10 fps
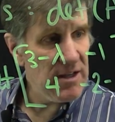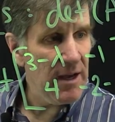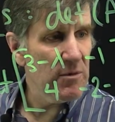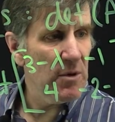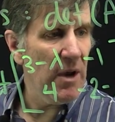
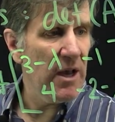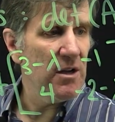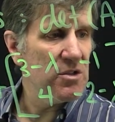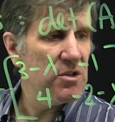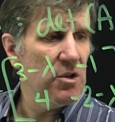lambda
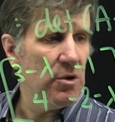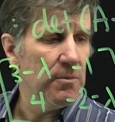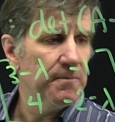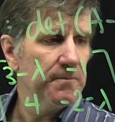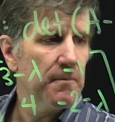minus 2.
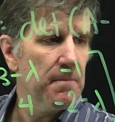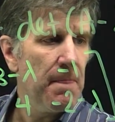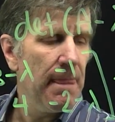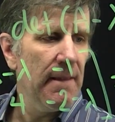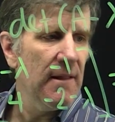
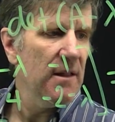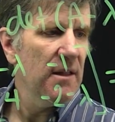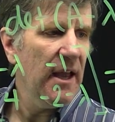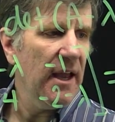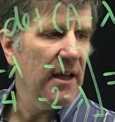
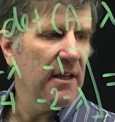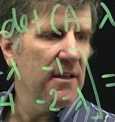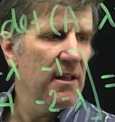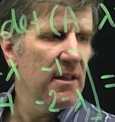And